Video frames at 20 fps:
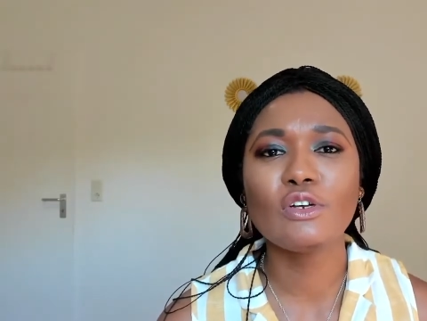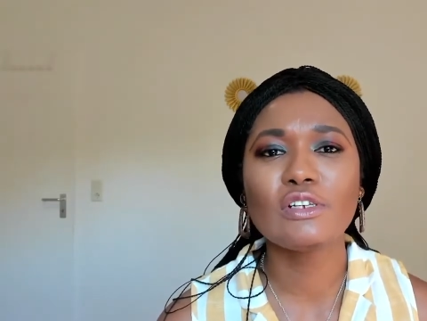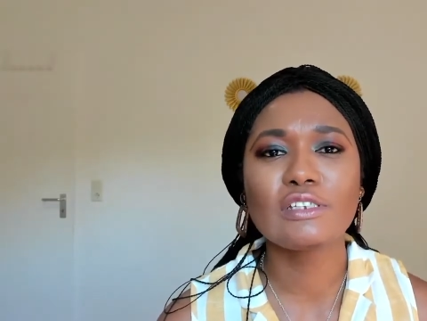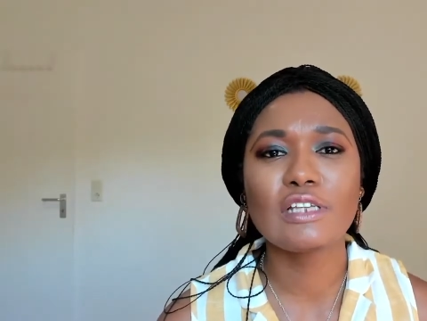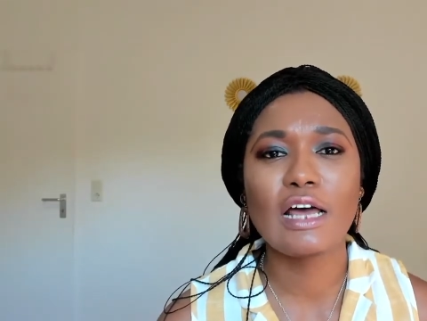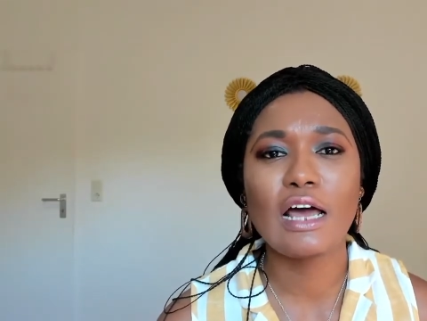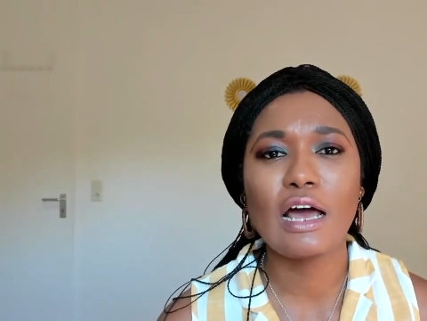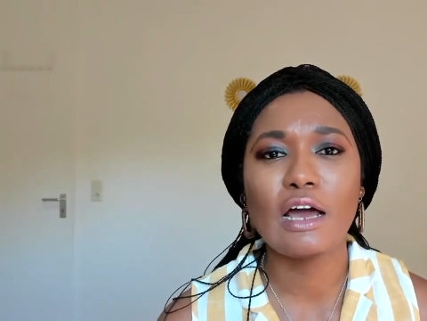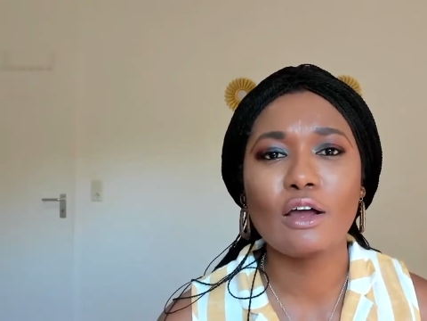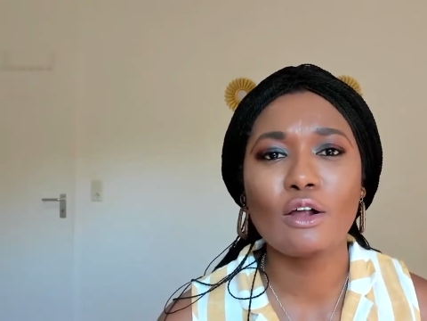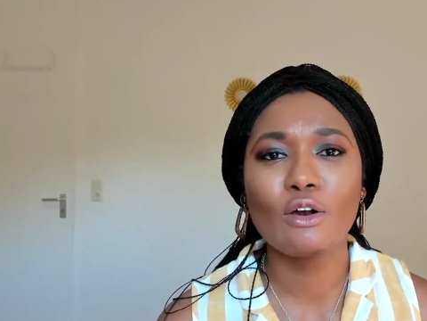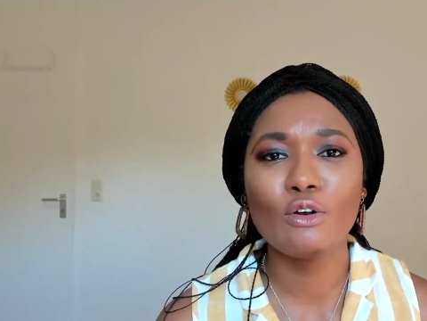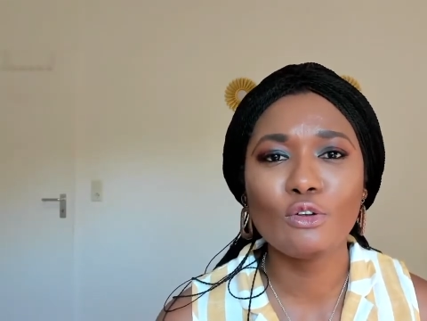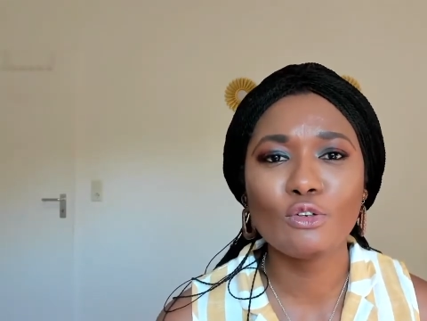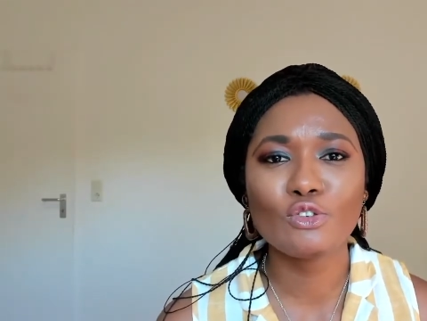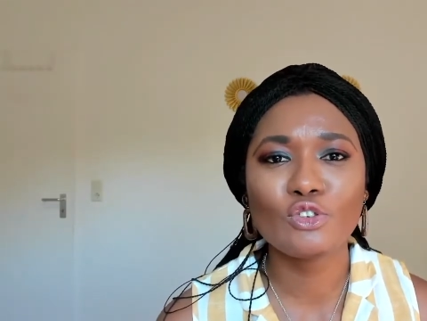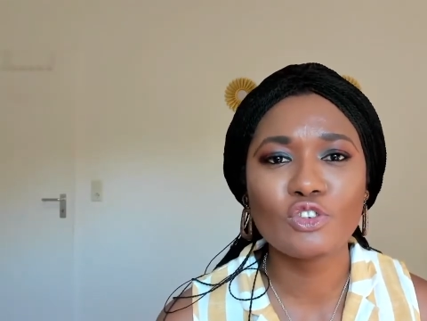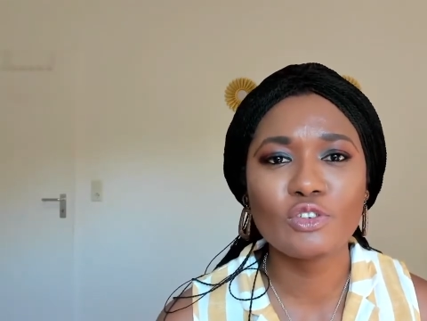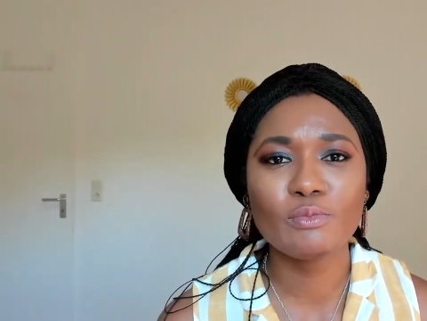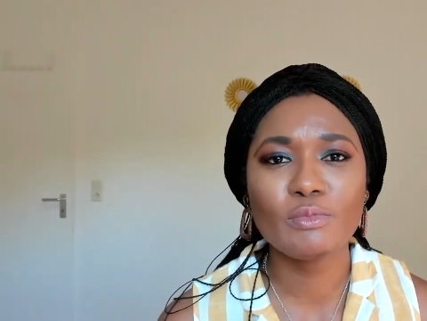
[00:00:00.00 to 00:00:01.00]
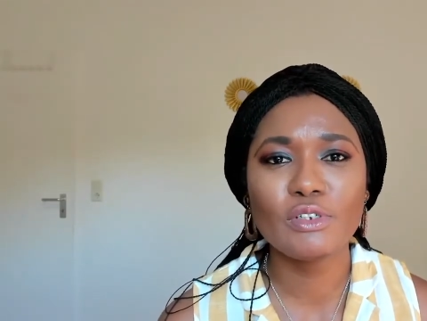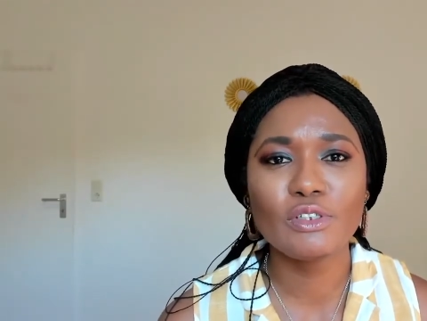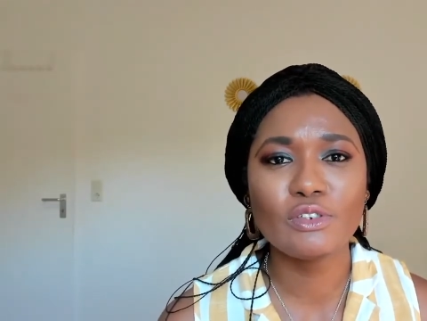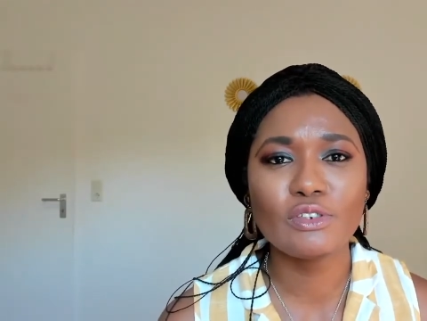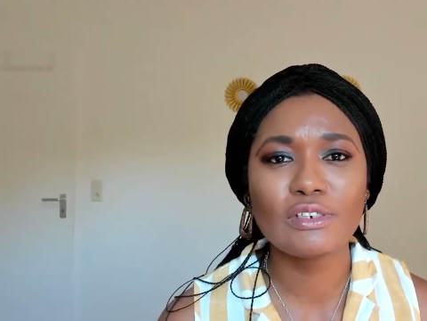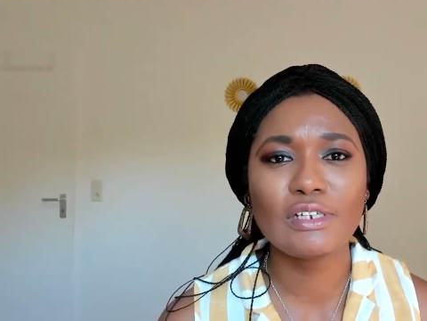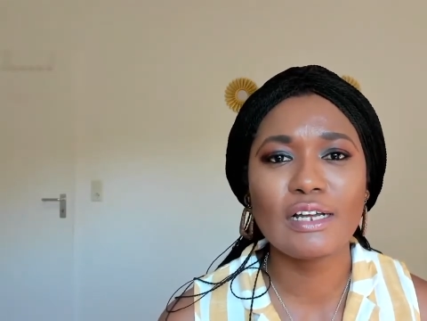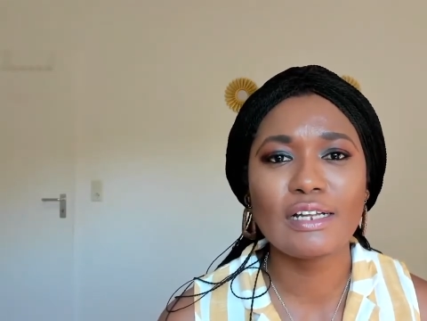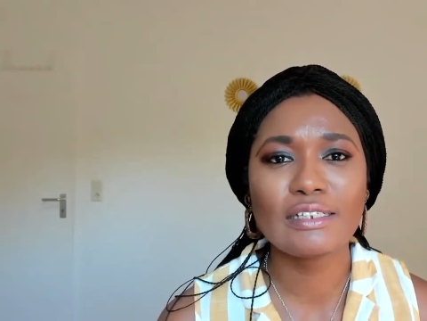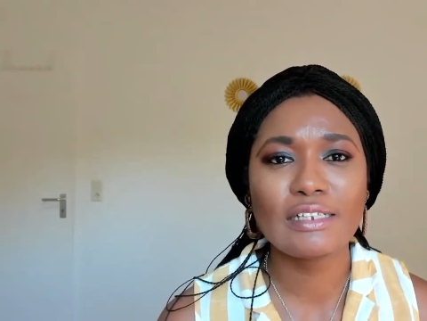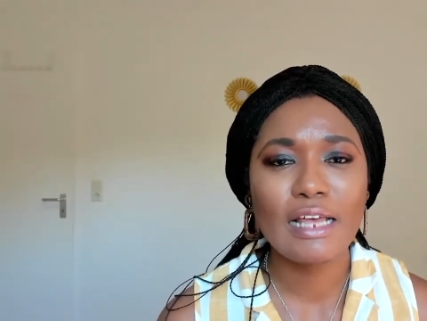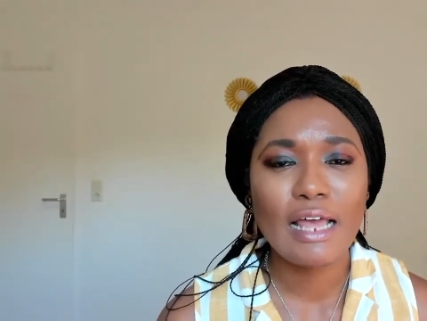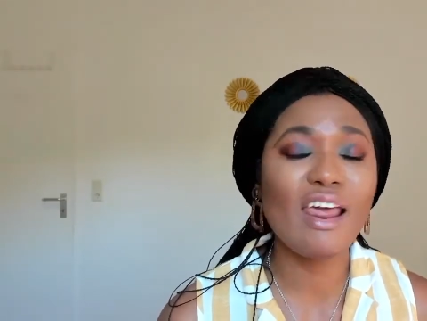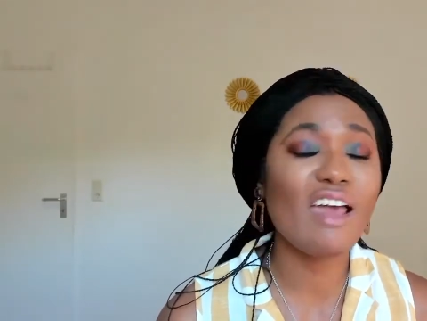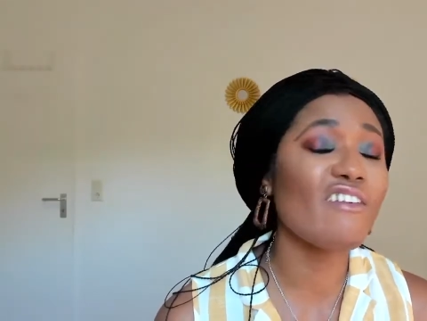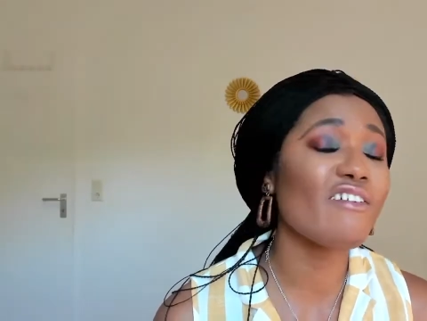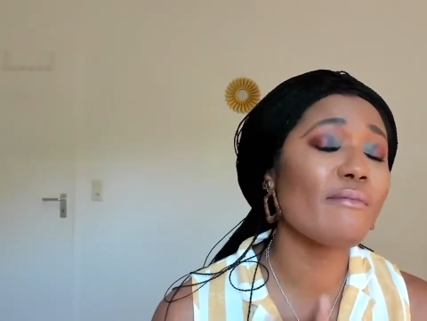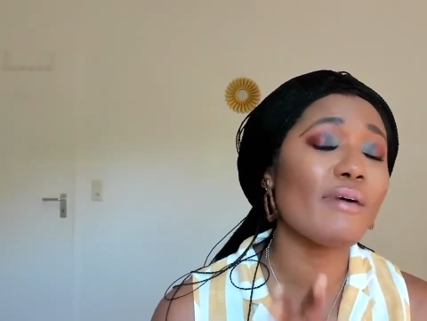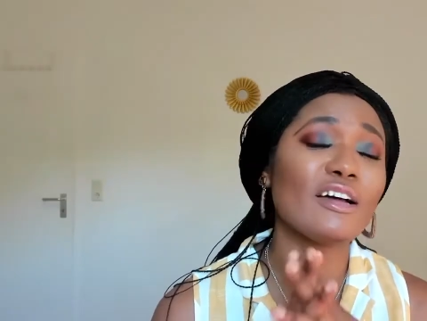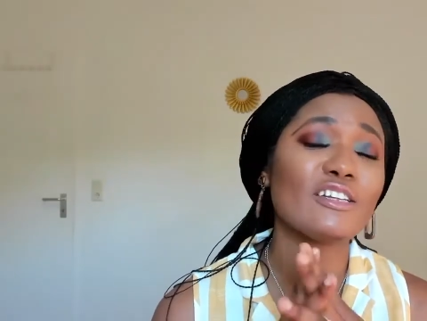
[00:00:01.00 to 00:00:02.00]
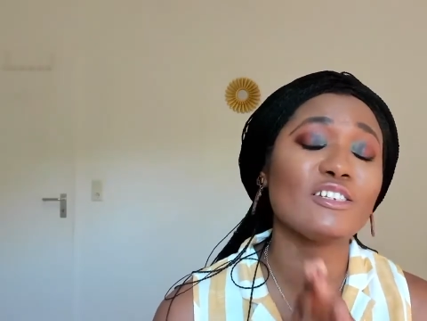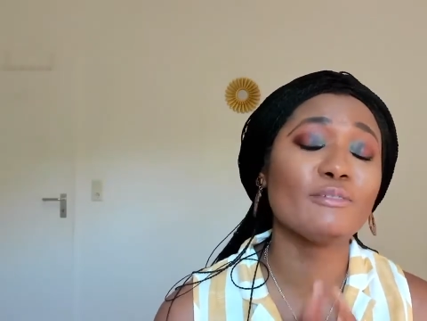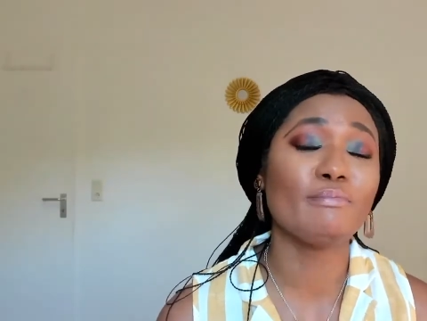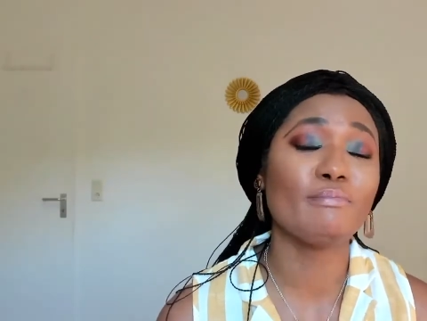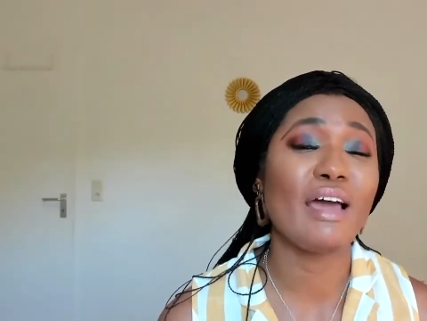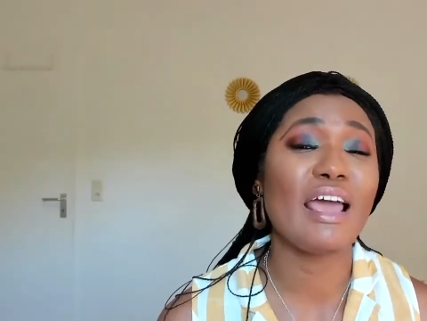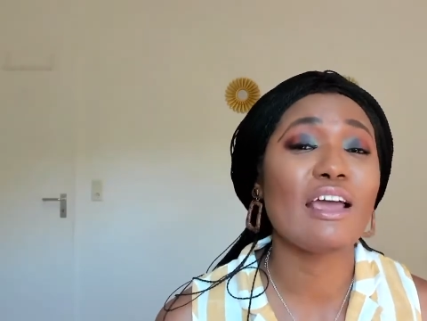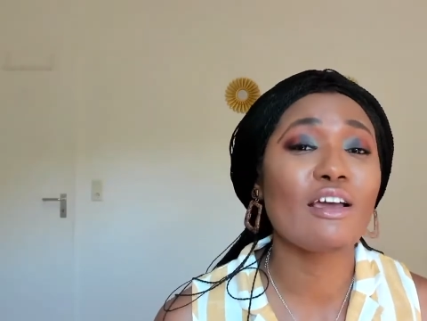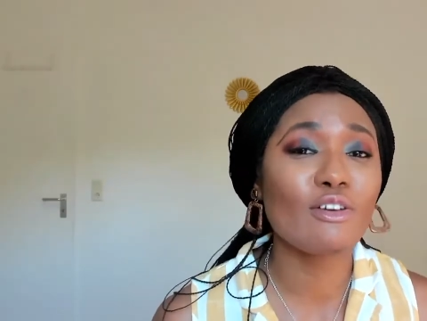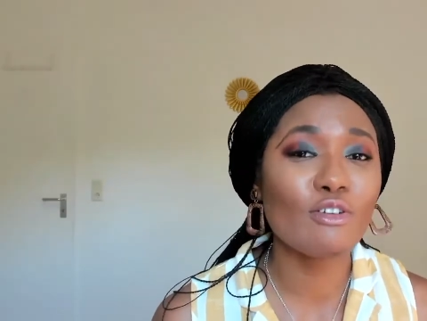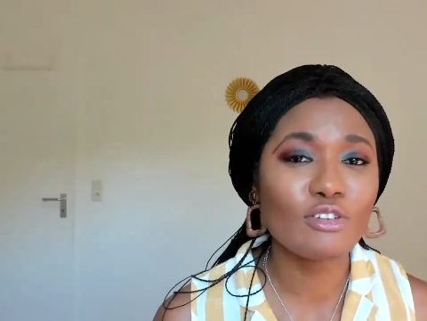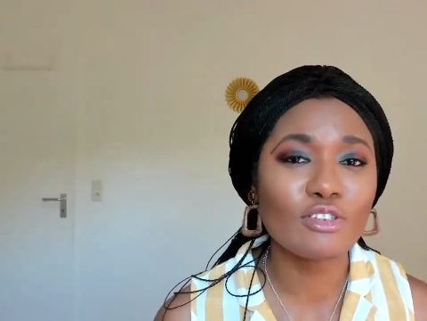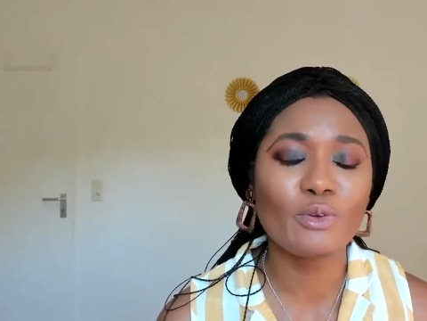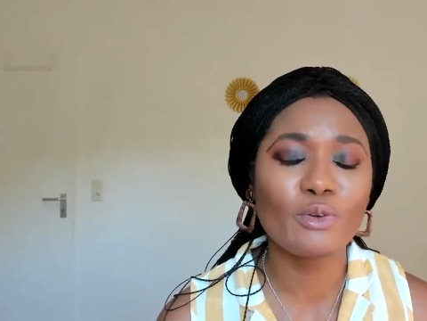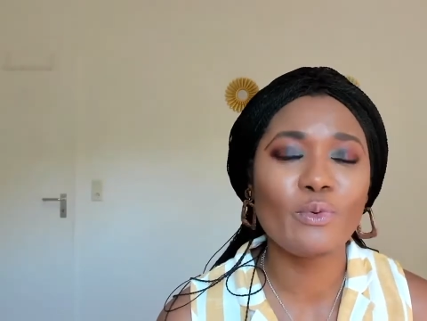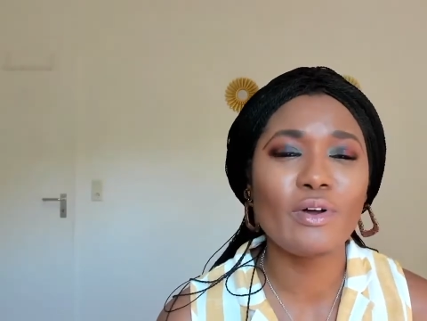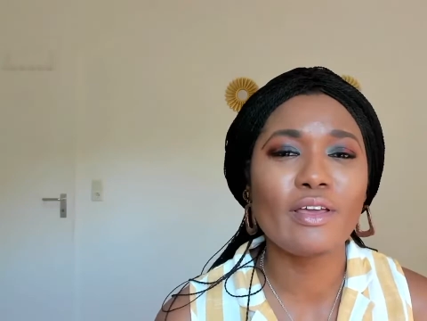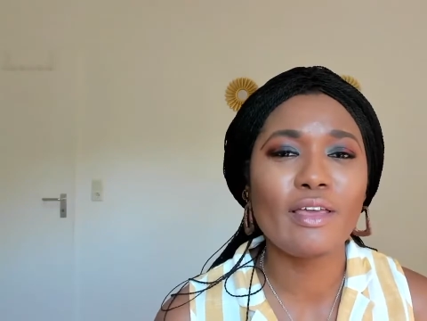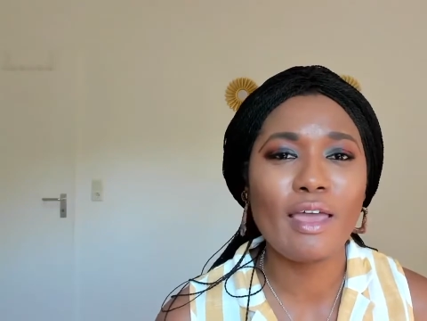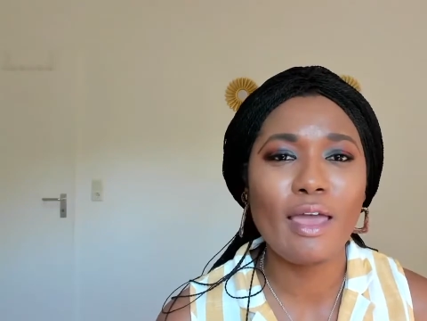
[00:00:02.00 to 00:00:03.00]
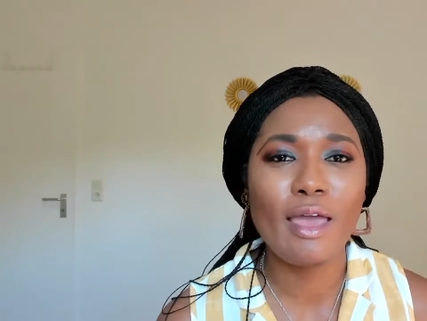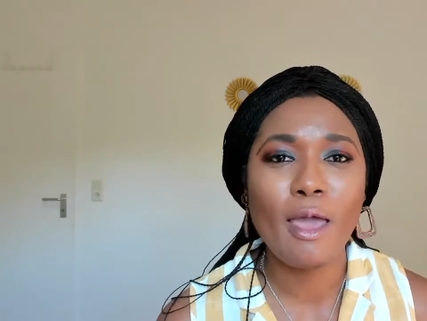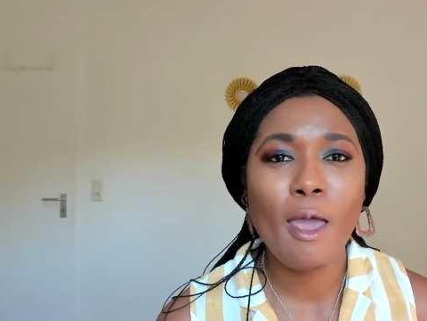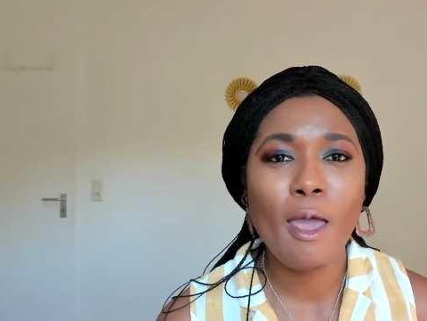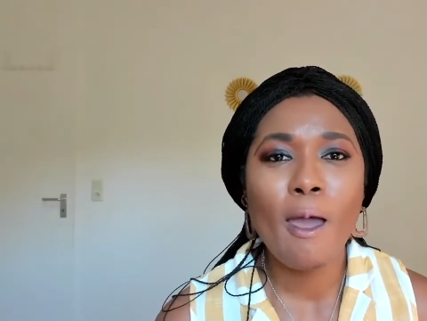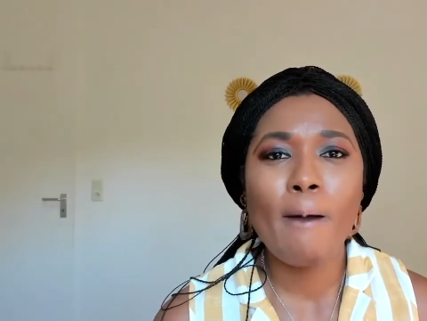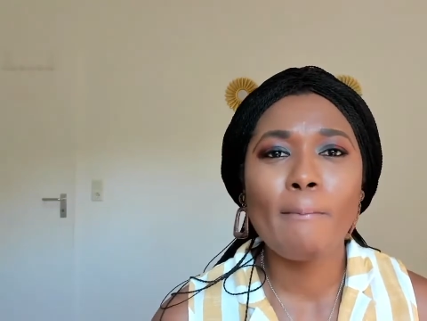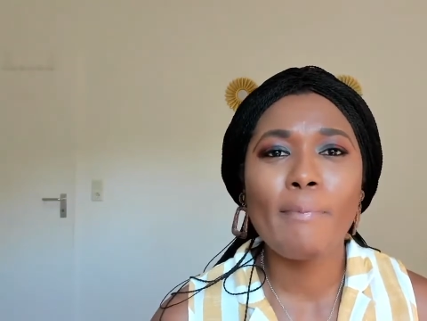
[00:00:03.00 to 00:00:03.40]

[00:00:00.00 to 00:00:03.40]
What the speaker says: Those that are close to me know that I might not remember to buy clothes in 1 year,